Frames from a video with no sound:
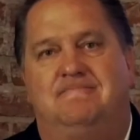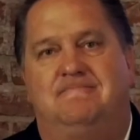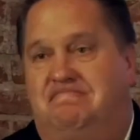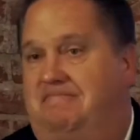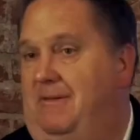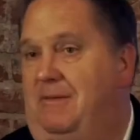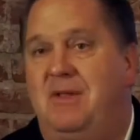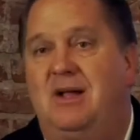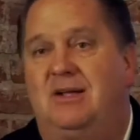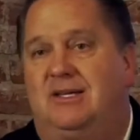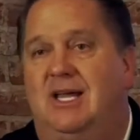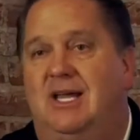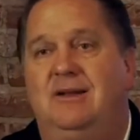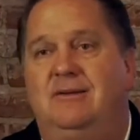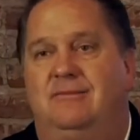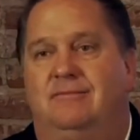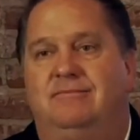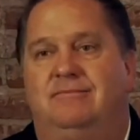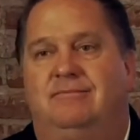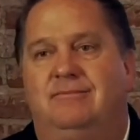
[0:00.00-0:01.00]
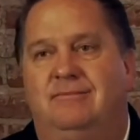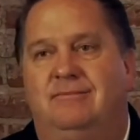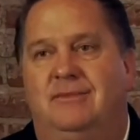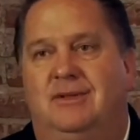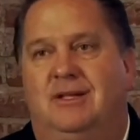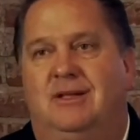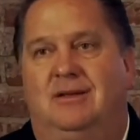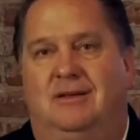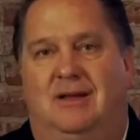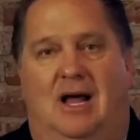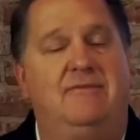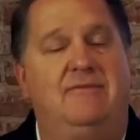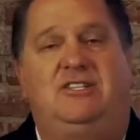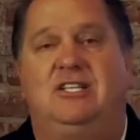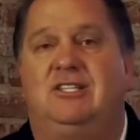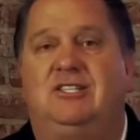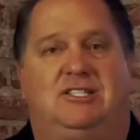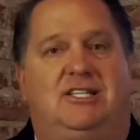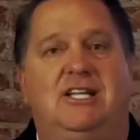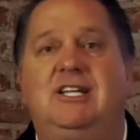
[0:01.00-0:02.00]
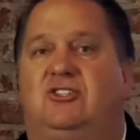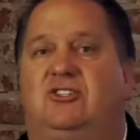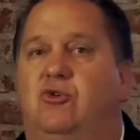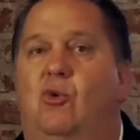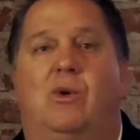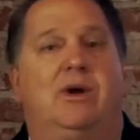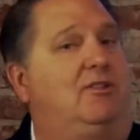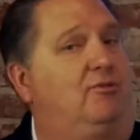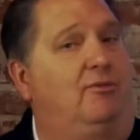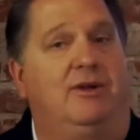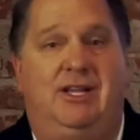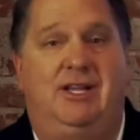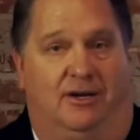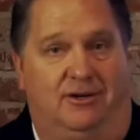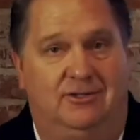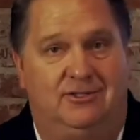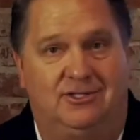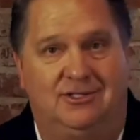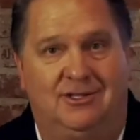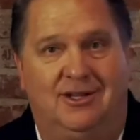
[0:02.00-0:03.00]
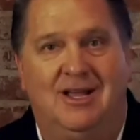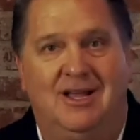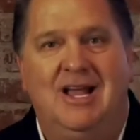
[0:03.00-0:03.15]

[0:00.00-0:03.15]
I'm not kidding. I just did 23 years.